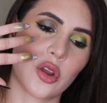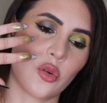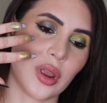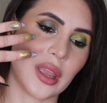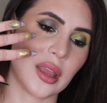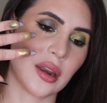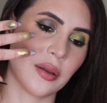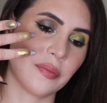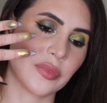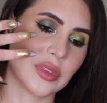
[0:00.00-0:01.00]

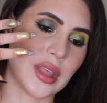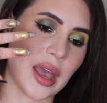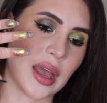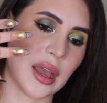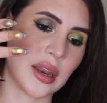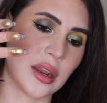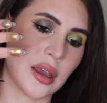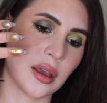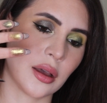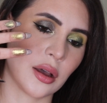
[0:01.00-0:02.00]
green
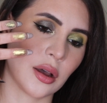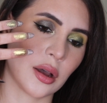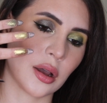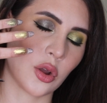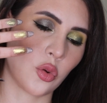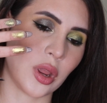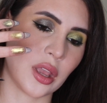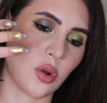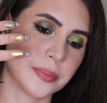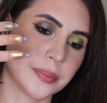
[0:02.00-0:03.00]
than
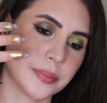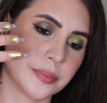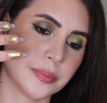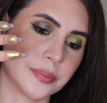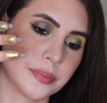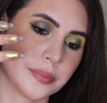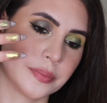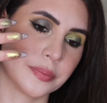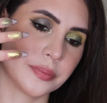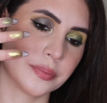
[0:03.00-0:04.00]
green gold.
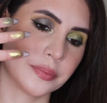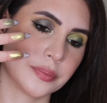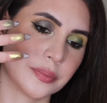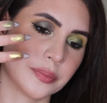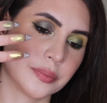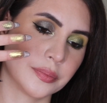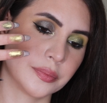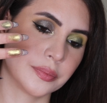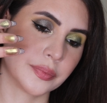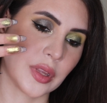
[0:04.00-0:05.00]
But these two are the
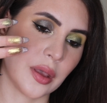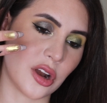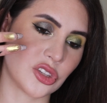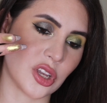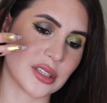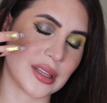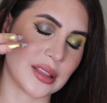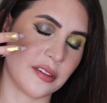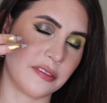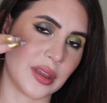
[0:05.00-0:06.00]
most similar, just
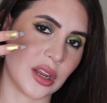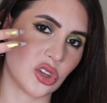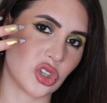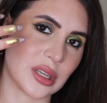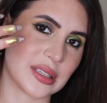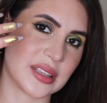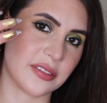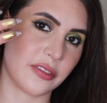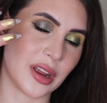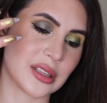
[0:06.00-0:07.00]
that the finish is
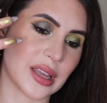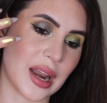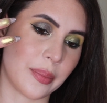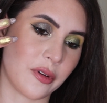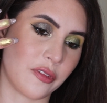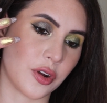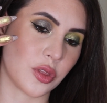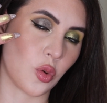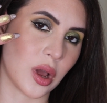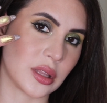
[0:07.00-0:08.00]
different, and I prefer
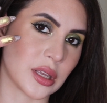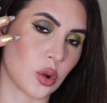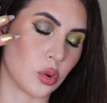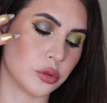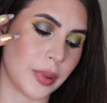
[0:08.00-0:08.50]
the one in the gold